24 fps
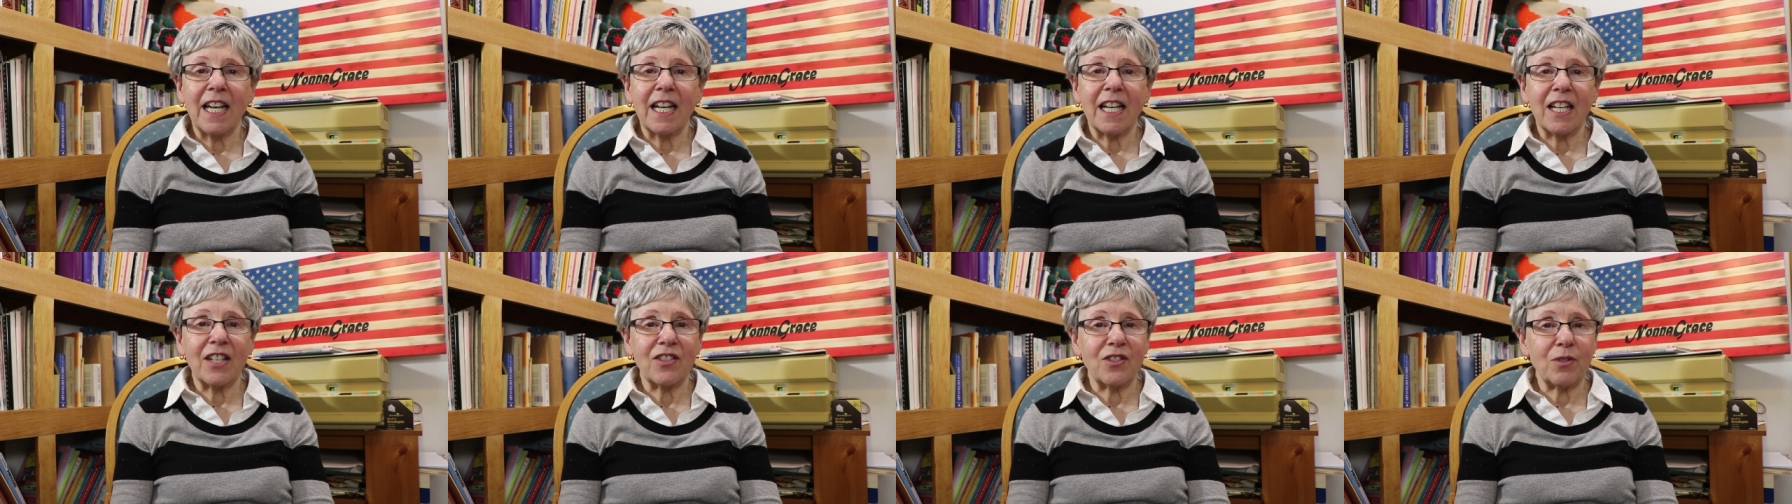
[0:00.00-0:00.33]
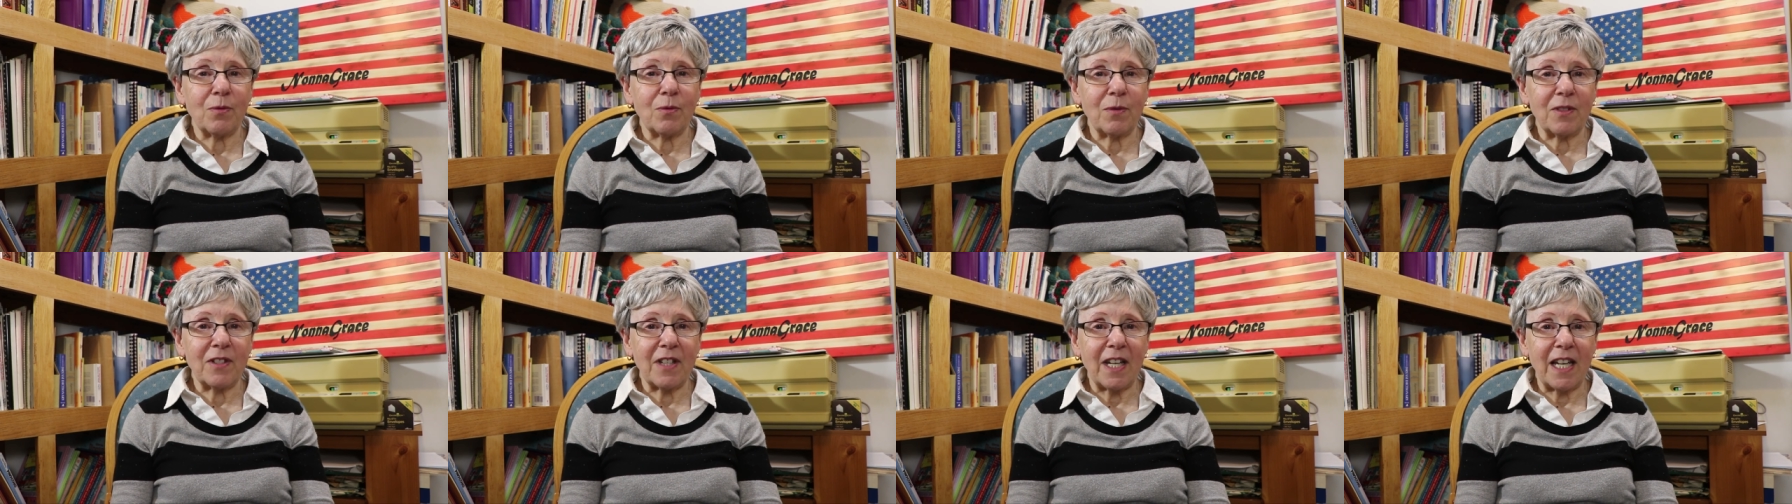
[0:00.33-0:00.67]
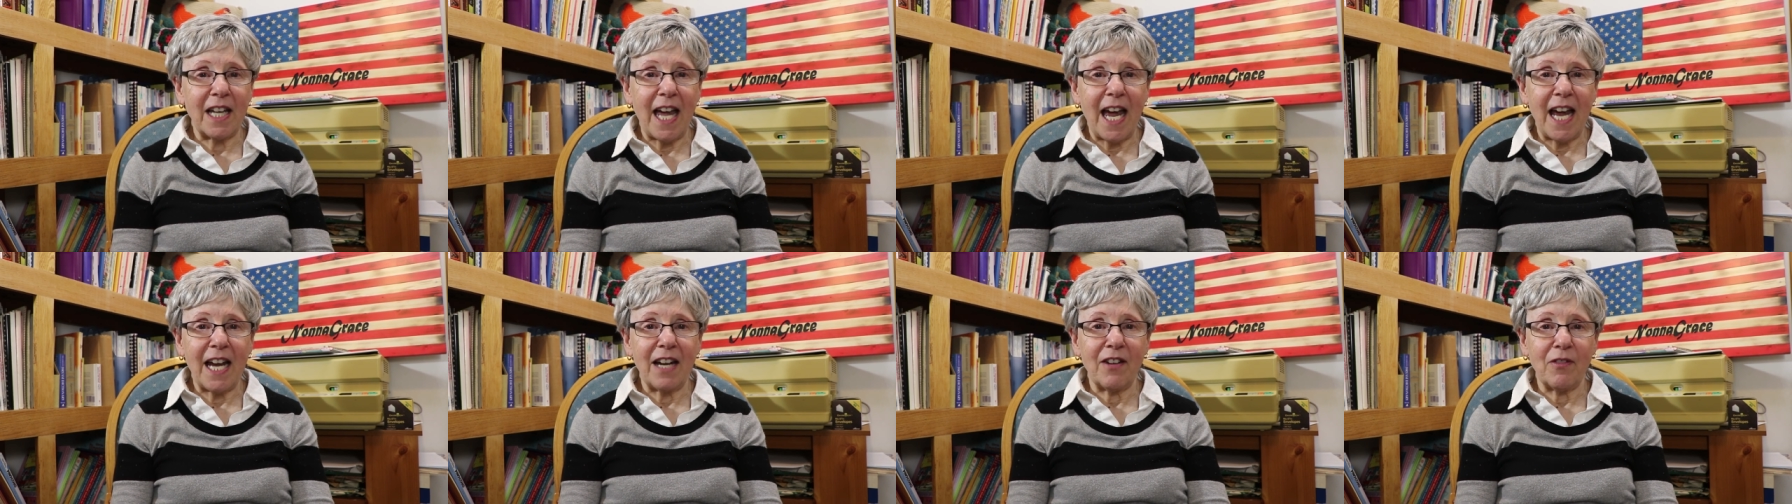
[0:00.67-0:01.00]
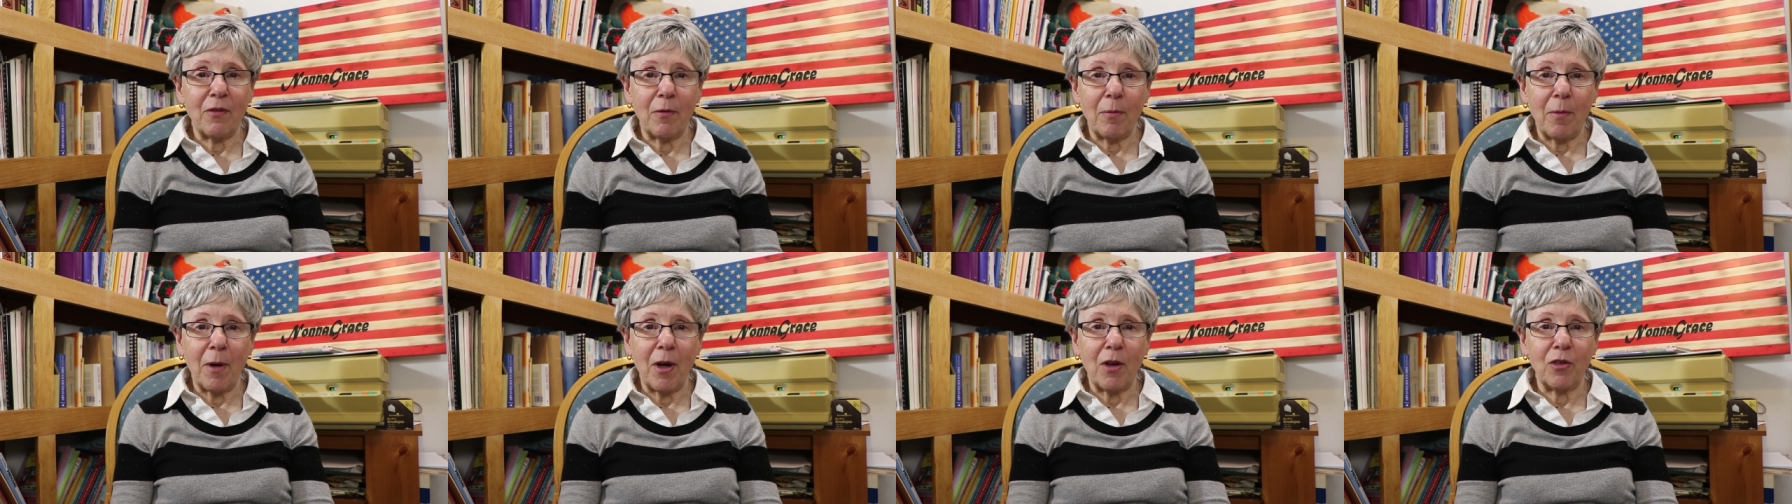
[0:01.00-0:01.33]
Because there was a line
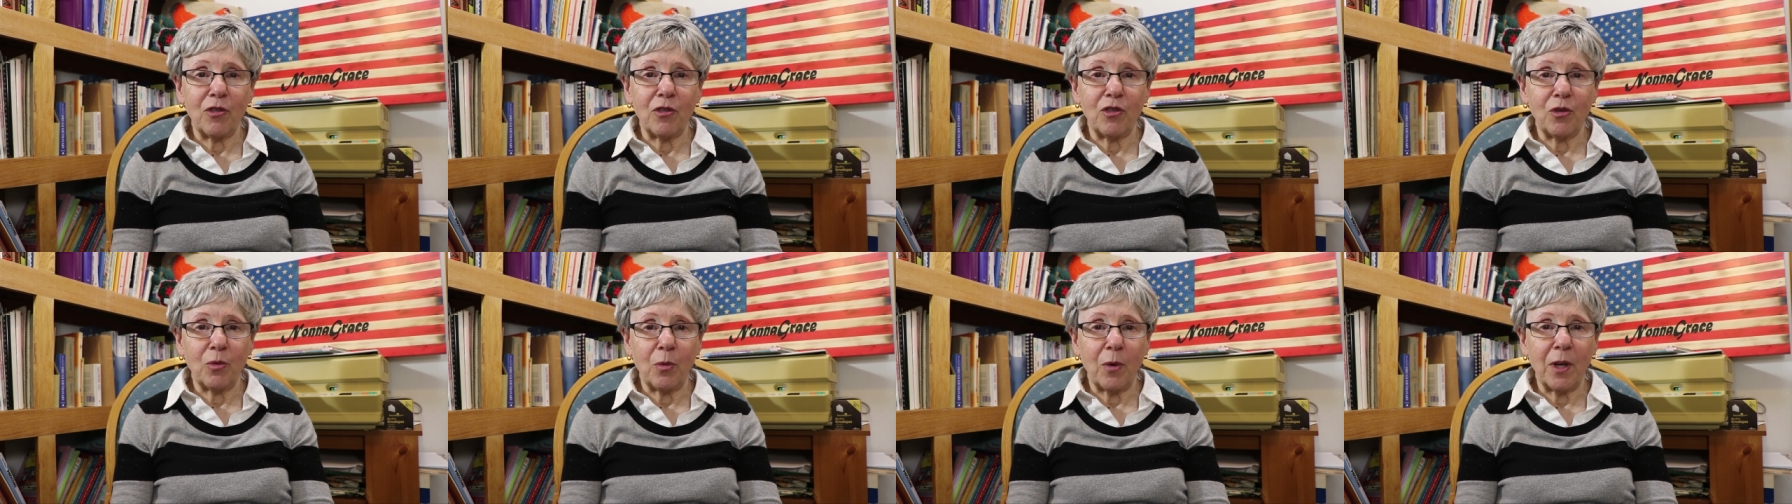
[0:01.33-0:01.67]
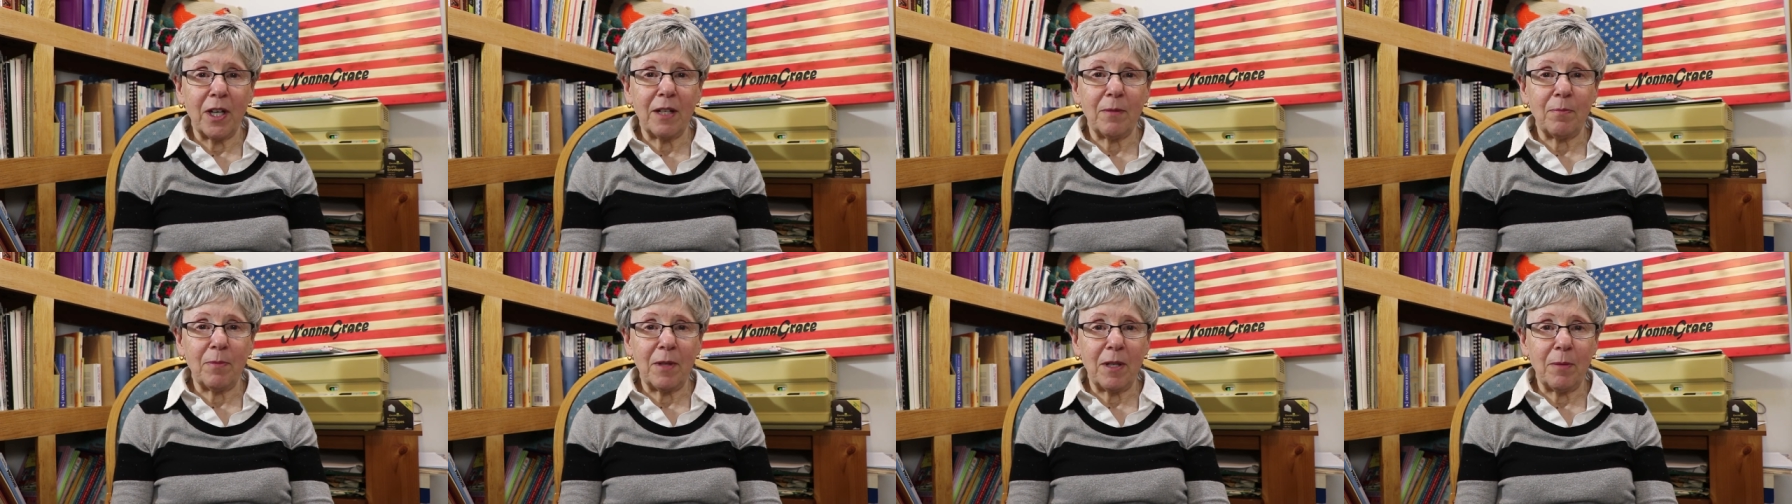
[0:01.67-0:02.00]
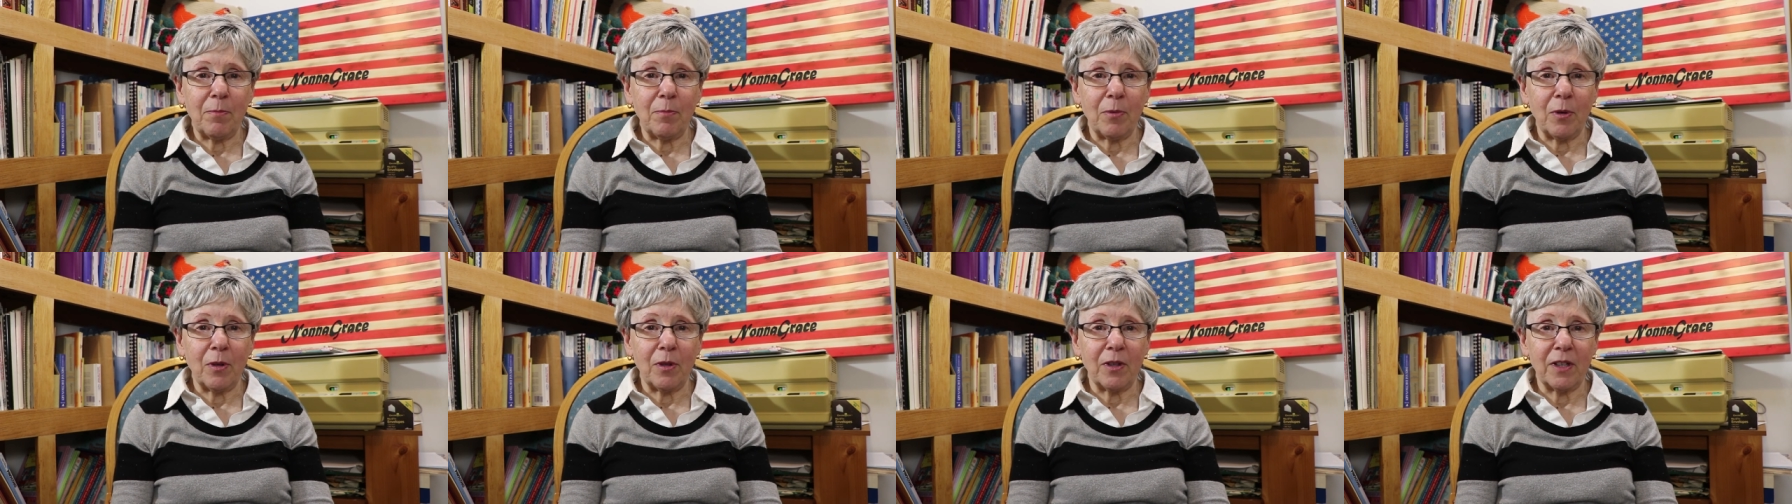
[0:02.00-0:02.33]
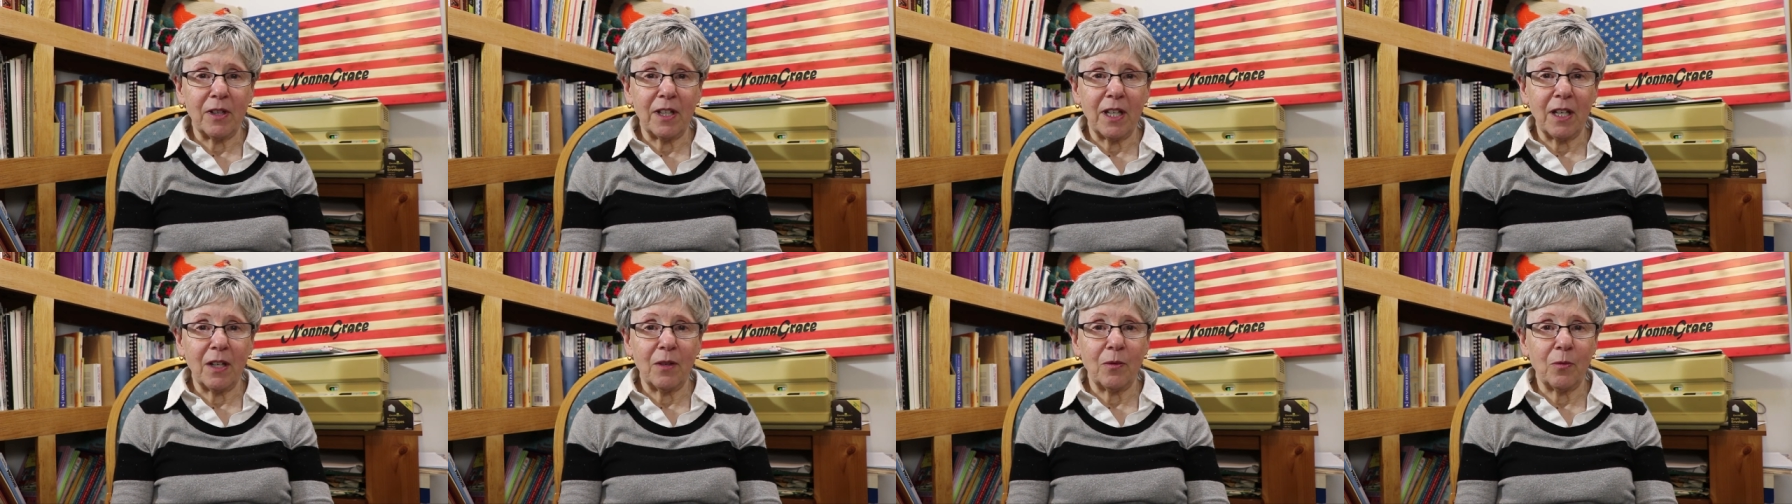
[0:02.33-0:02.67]
of about 20 people
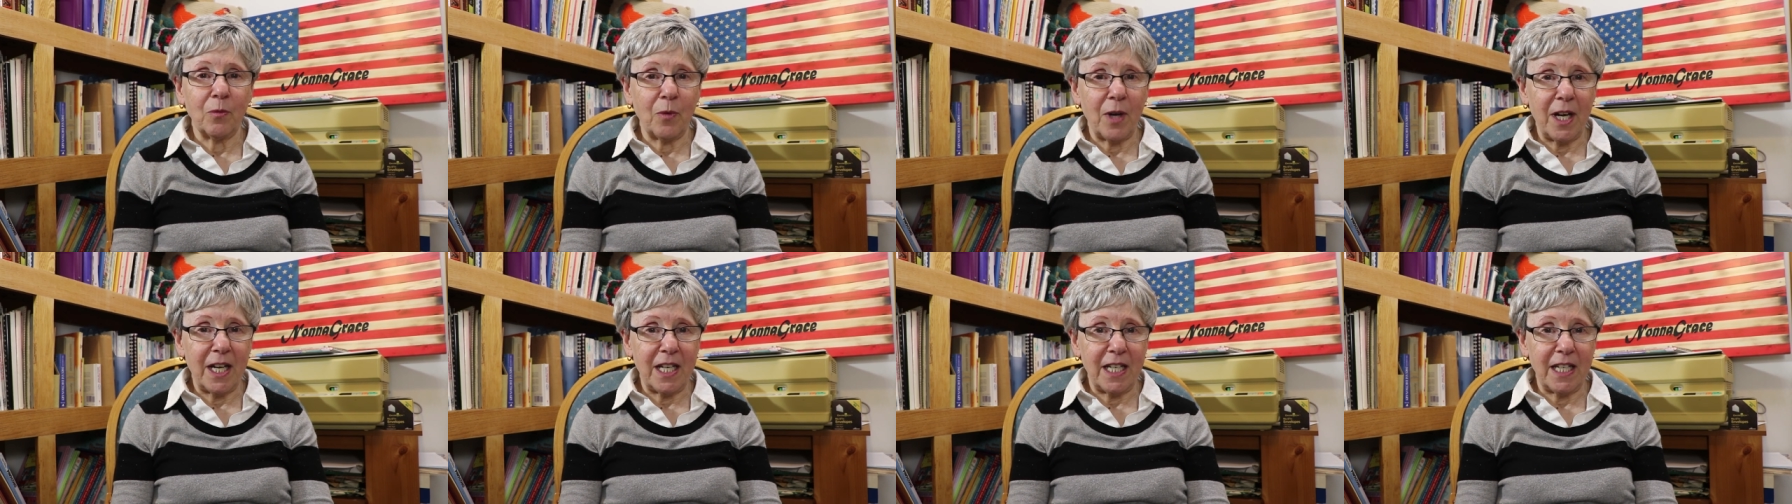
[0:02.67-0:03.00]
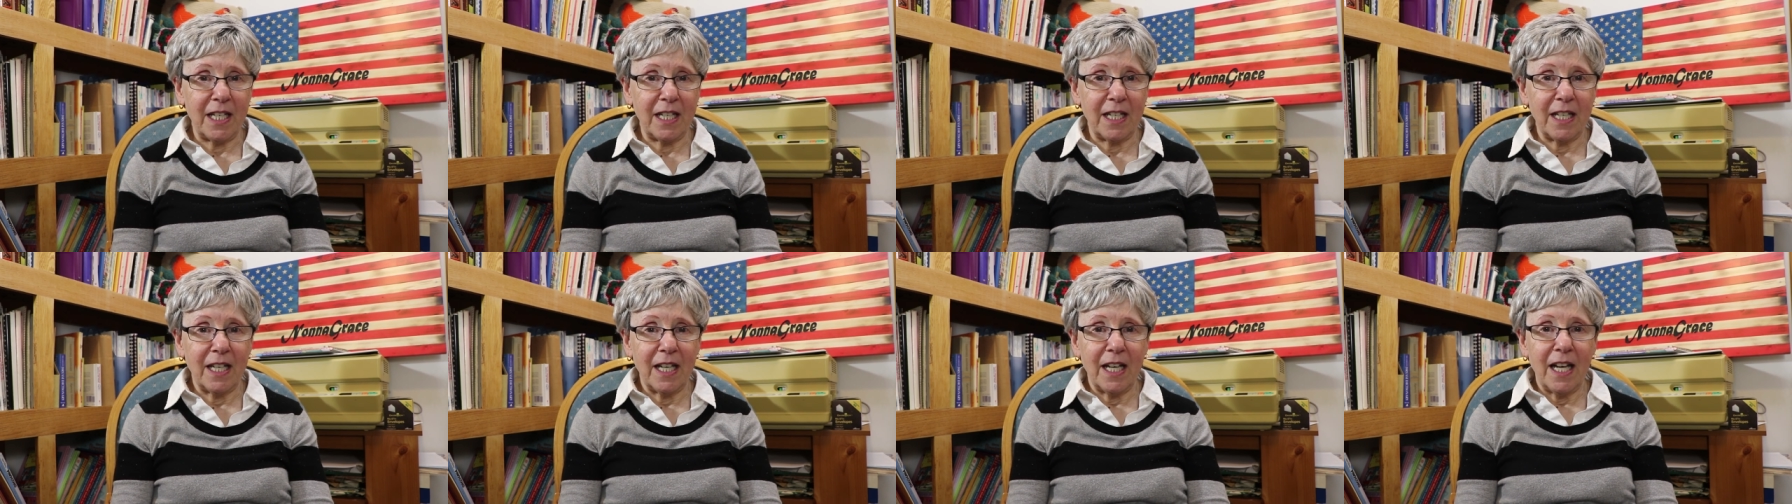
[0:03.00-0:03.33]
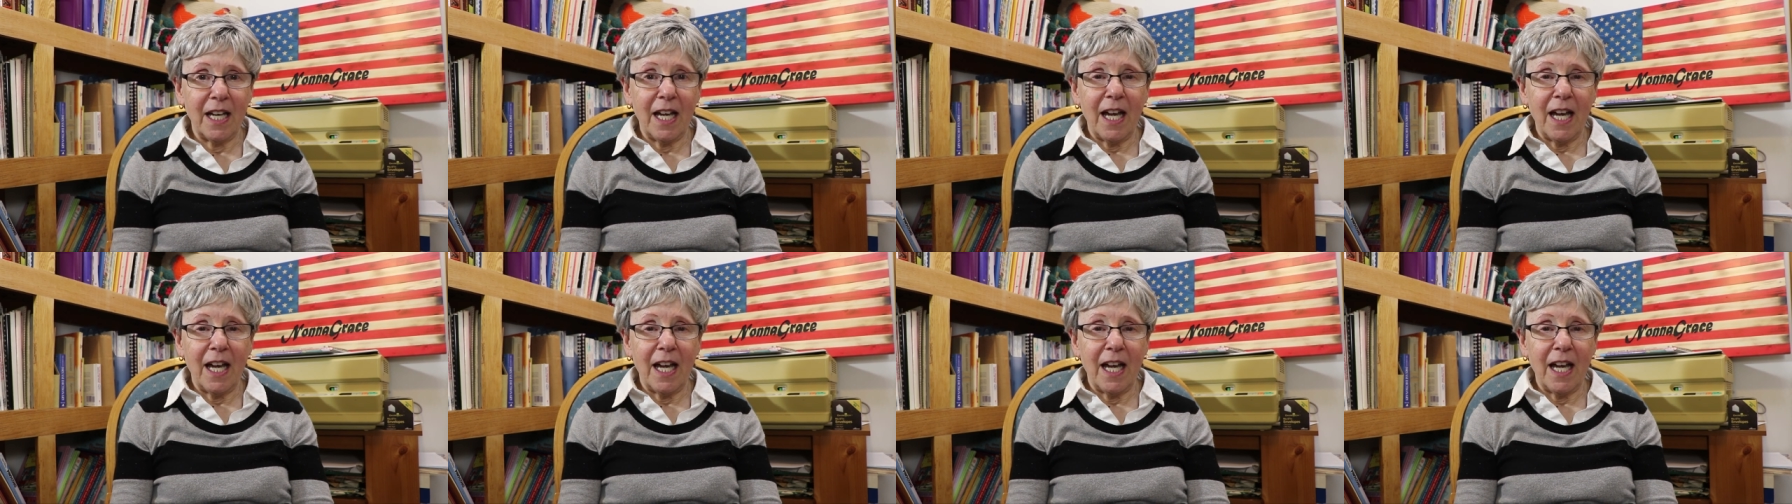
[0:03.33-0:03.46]
that waiting.